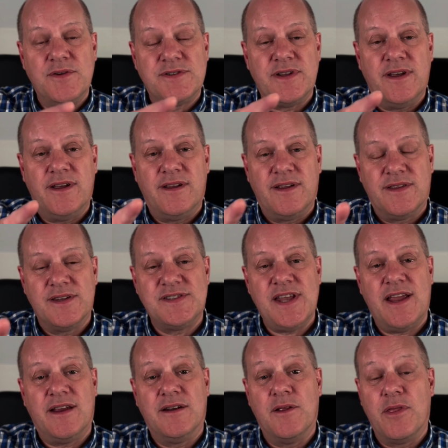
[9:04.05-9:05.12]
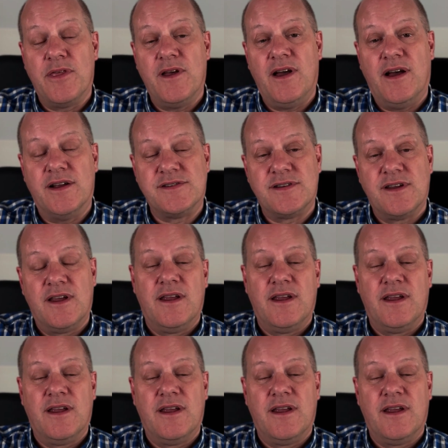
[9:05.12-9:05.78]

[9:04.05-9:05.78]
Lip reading: to the second and third,